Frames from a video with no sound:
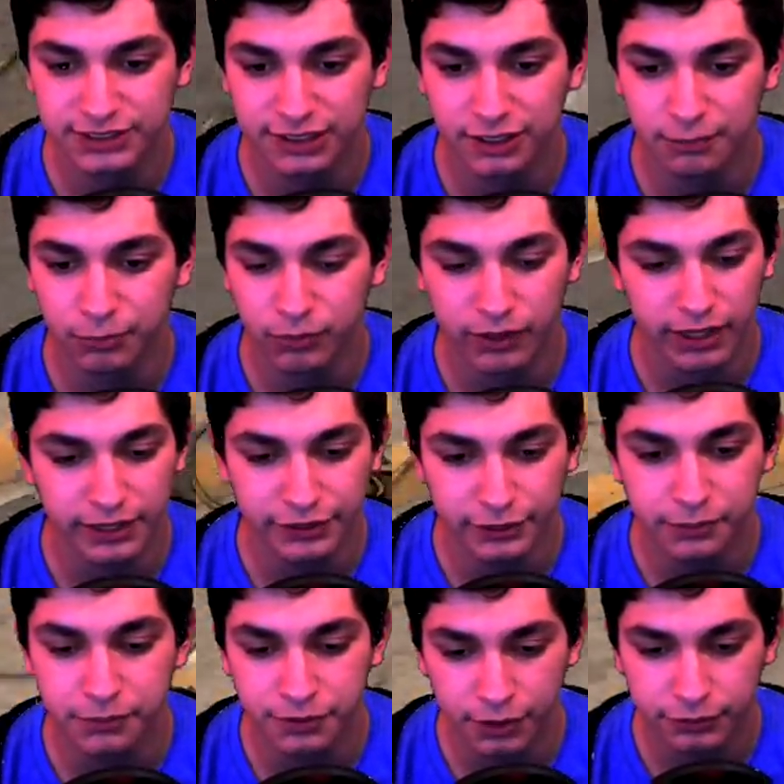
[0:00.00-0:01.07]
set up where I
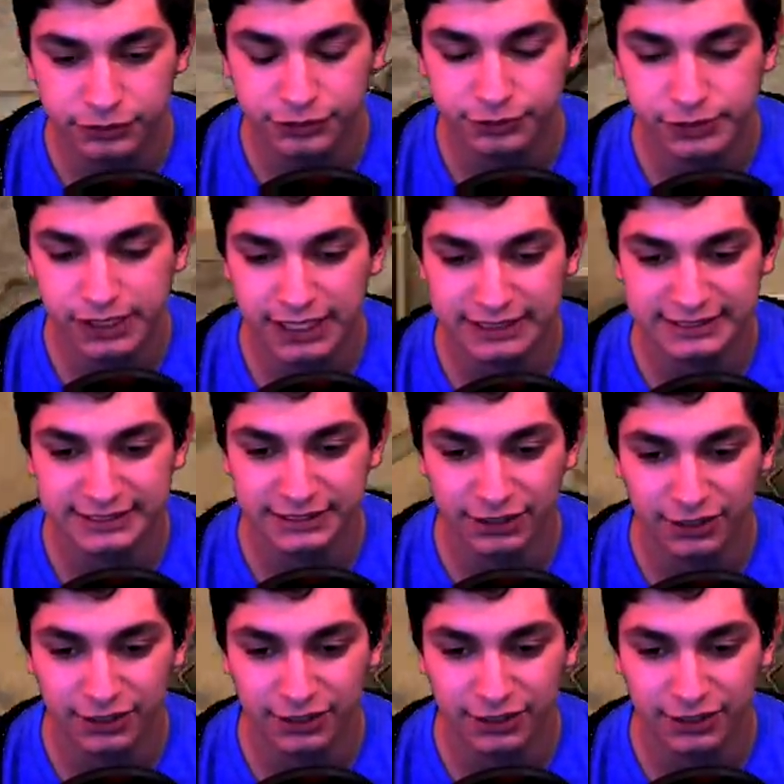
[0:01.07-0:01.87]
do those two classes